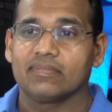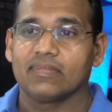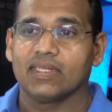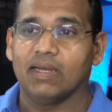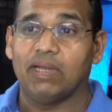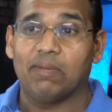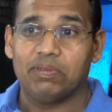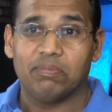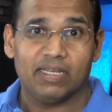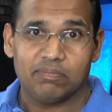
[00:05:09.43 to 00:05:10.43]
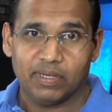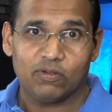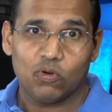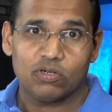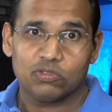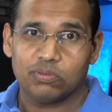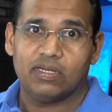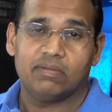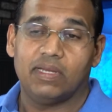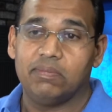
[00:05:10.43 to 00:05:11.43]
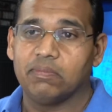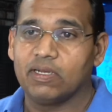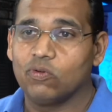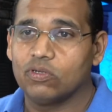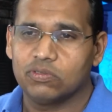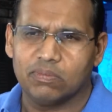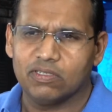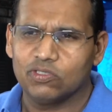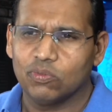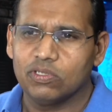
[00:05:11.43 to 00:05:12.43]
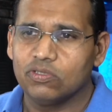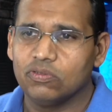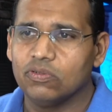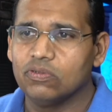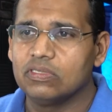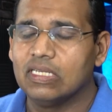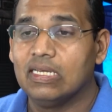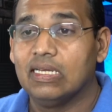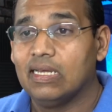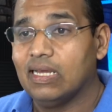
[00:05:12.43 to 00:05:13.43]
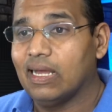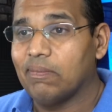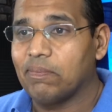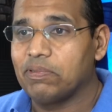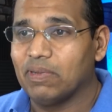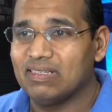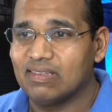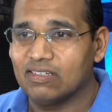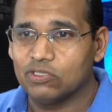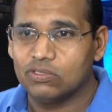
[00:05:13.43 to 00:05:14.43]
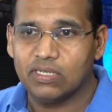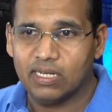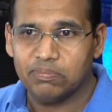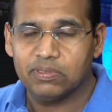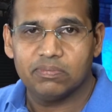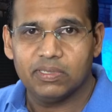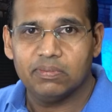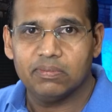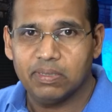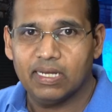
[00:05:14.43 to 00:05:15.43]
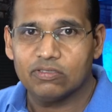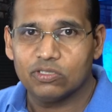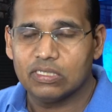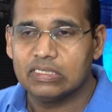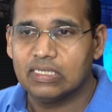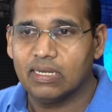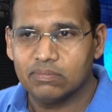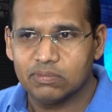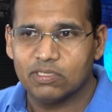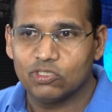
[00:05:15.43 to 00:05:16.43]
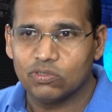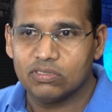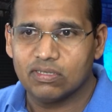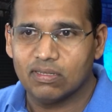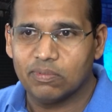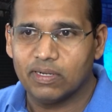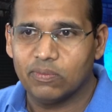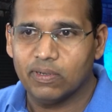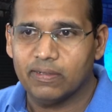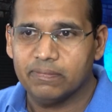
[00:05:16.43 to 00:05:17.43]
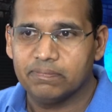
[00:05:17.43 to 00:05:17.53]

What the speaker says: happy my courseware, I'm not sure what you used. I'm happy my sessions are helping people pass your exams. Make sure you celebrate well.